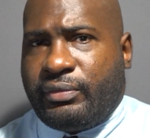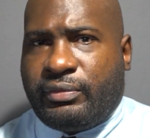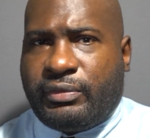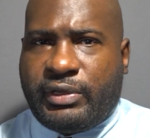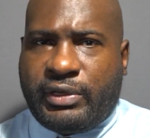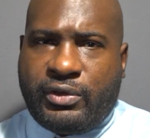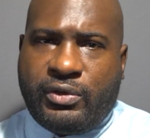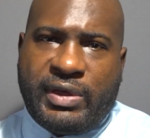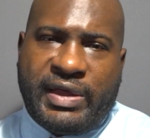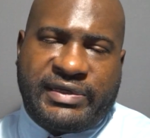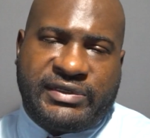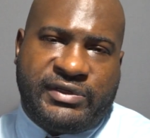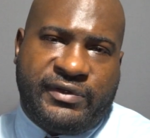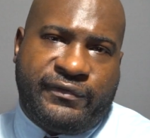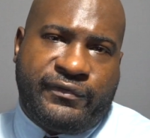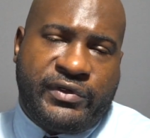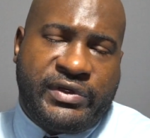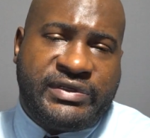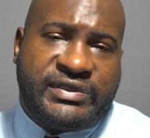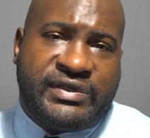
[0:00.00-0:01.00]
They go ask their
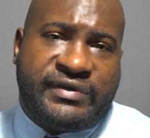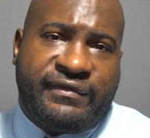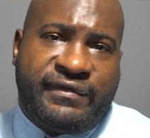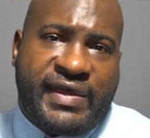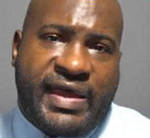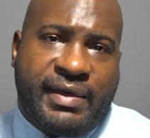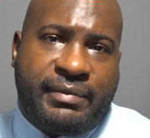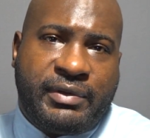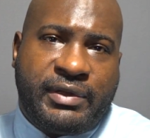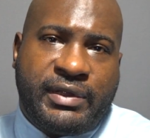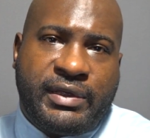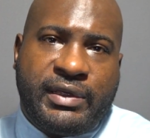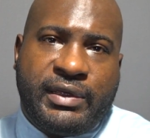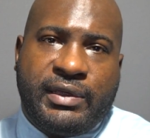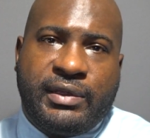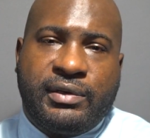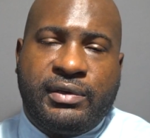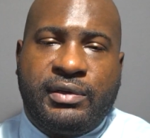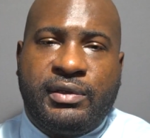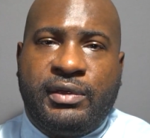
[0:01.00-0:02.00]
friends and family,
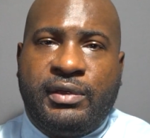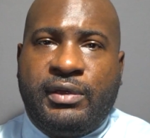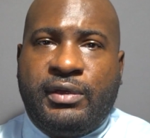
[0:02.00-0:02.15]
and